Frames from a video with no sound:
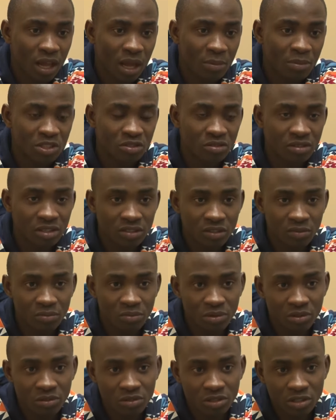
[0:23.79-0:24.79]
a student of
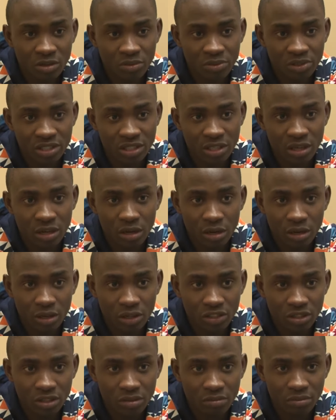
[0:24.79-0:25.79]
Bronx Community
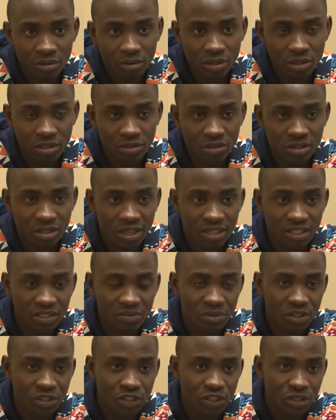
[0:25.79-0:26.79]
College, political science
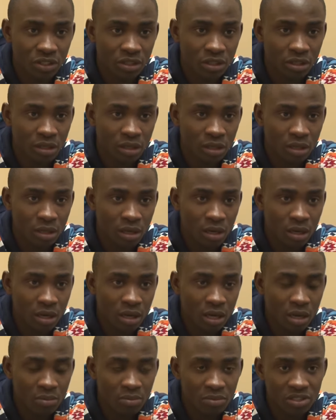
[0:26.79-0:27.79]
major.
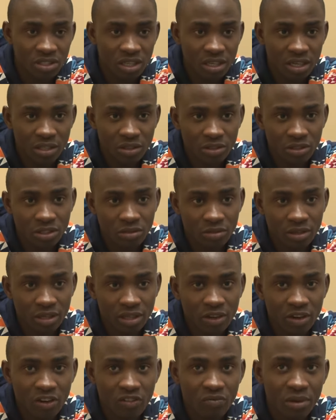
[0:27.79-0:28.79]
I'm a senator of student
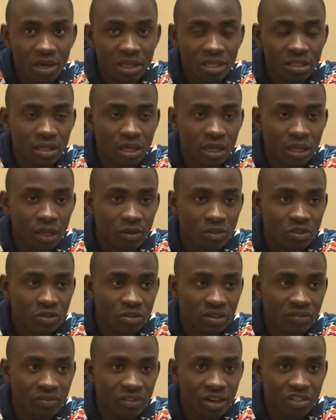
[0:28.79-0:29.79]
government and also
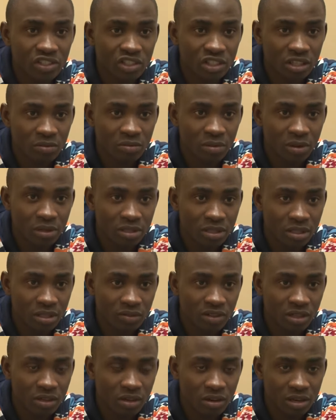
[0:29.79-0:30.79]
the vice chairperson of
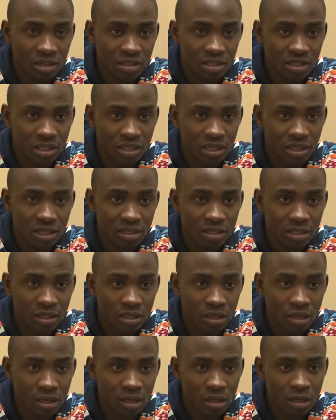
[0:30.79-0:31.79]
the college senate.
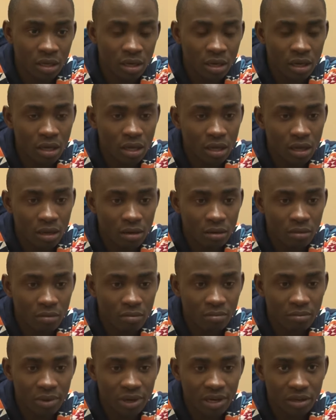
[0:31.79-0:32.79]

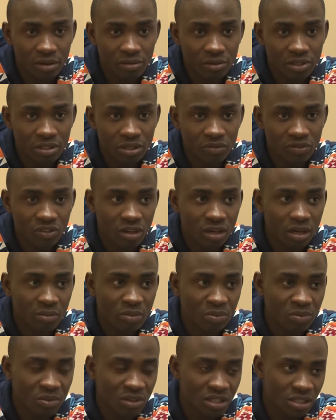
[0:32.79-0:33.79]
And by the grace of God, I'm a
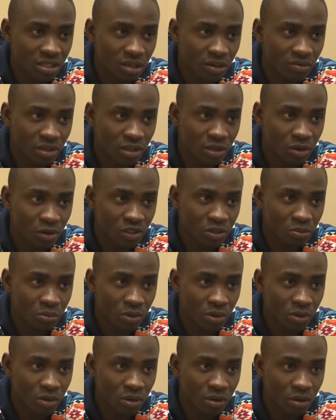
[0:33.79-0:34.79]
minister of the
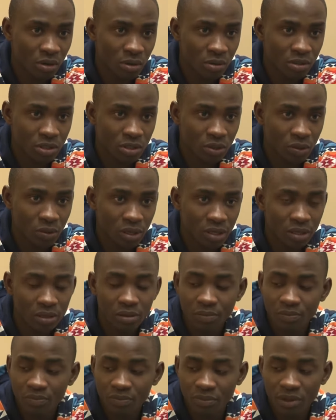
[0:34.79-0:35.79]
gospel also, and
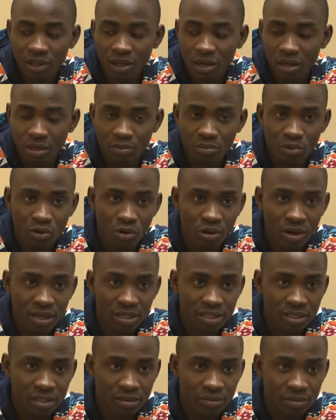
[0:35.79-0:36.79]
I'm a
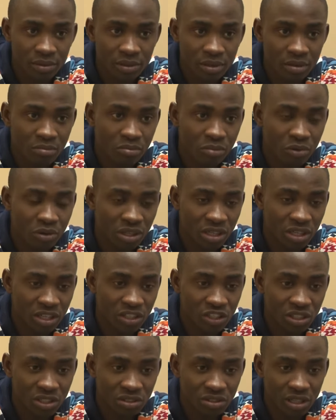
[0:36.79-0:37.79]
poet. Born in
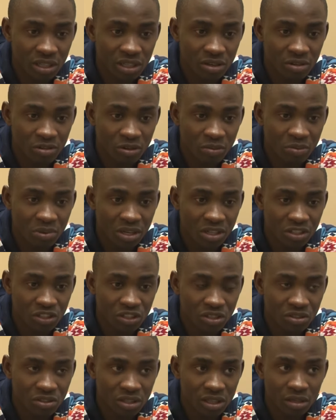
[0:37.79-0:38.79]
Nigeria, grew up in
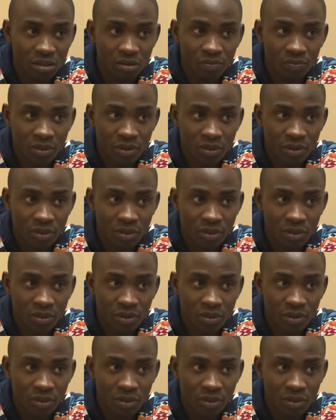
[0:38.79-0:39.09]
Nigeria,